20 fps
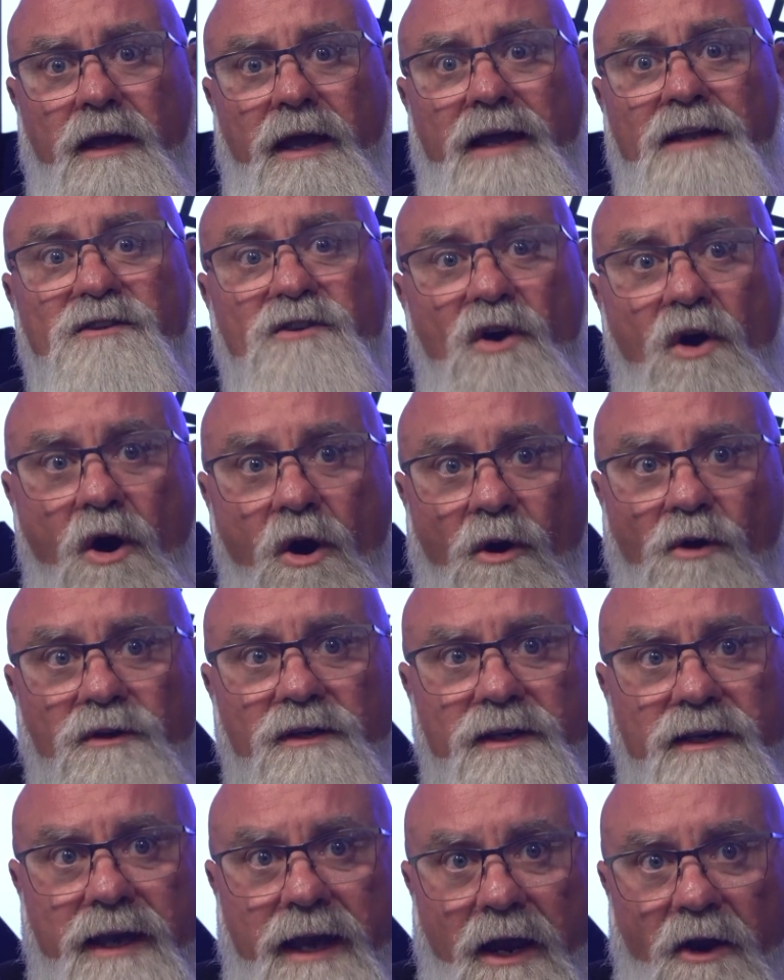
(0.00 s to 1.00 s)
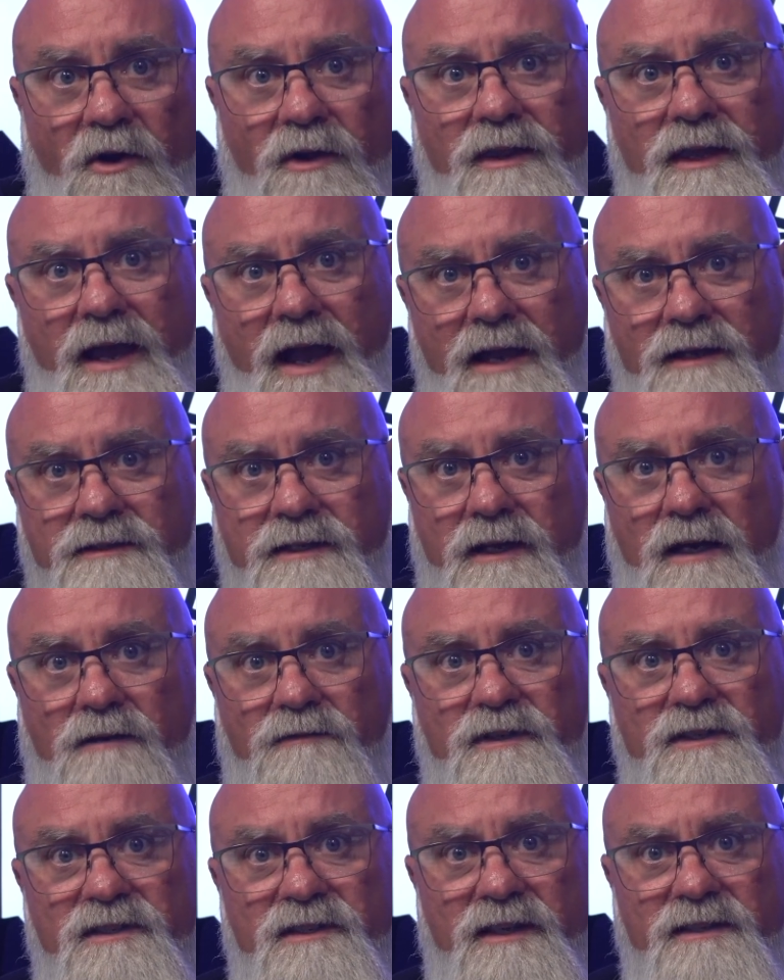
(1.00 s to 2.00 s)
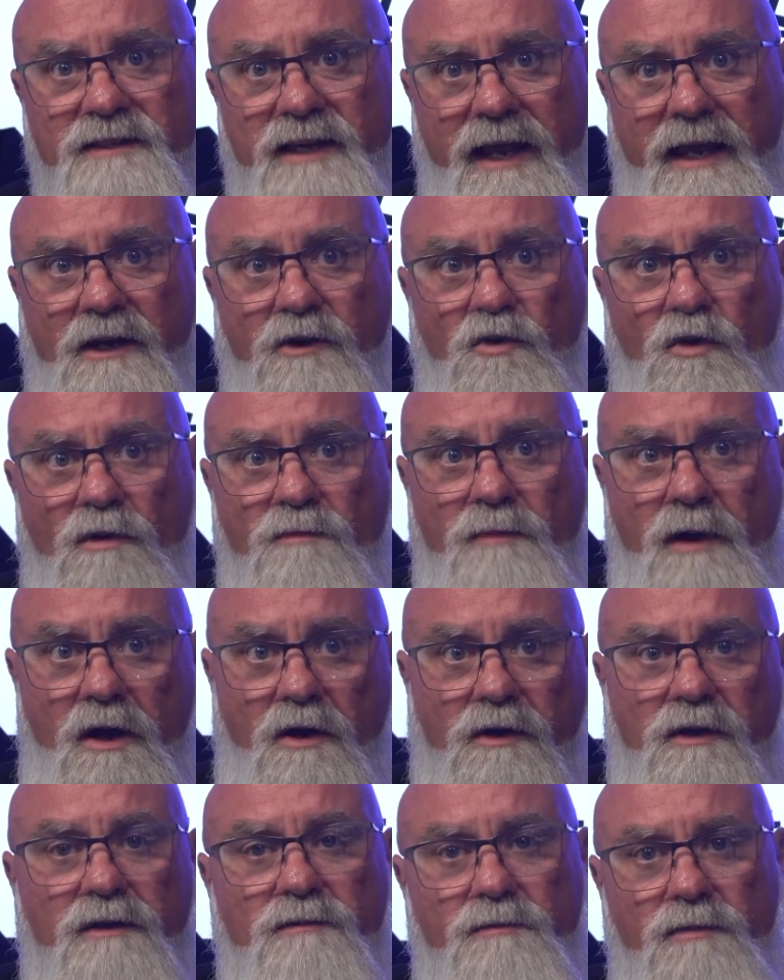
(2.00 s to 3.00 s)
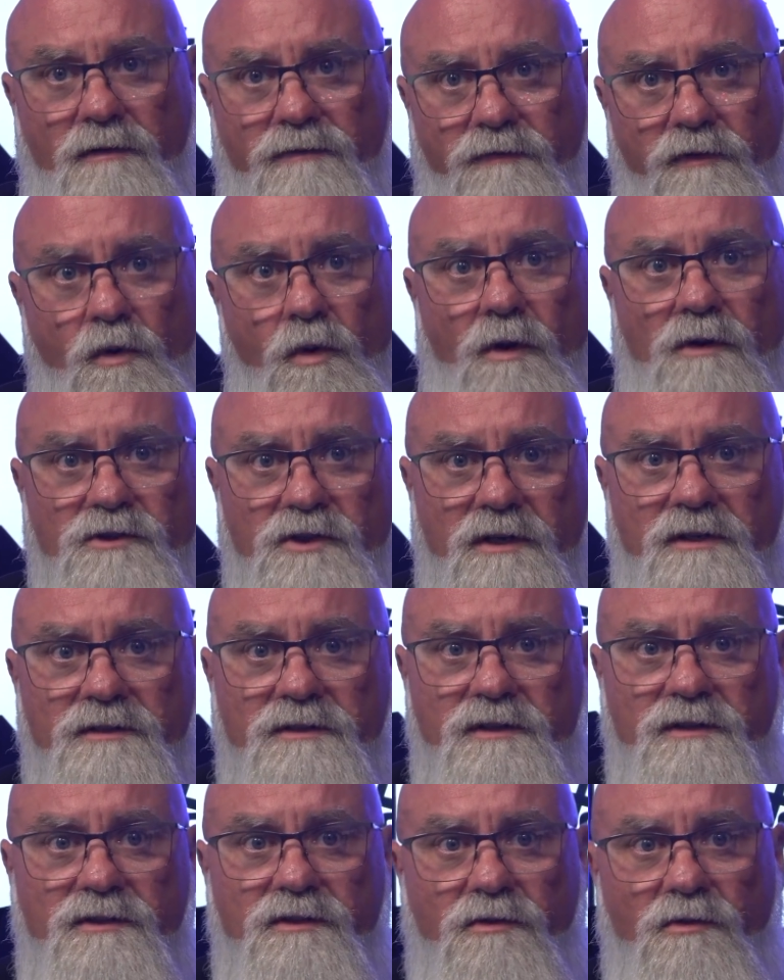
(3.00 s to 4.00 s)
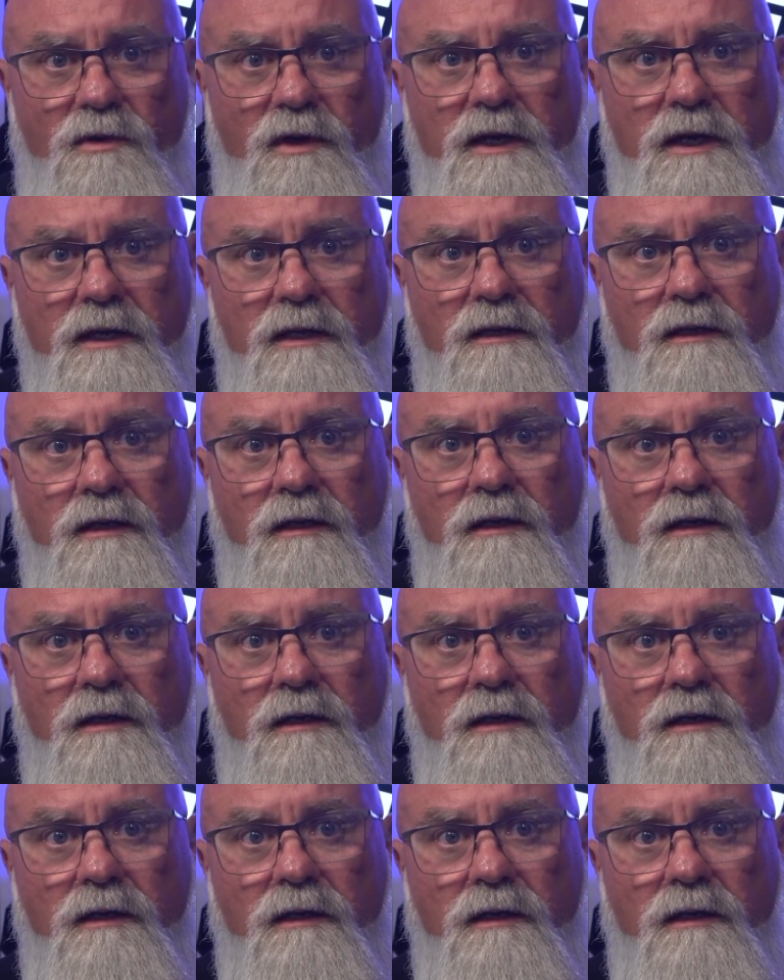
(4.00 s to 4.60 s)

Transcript: it's hard to carry the idea of a satanic rebellion before Genesis 3.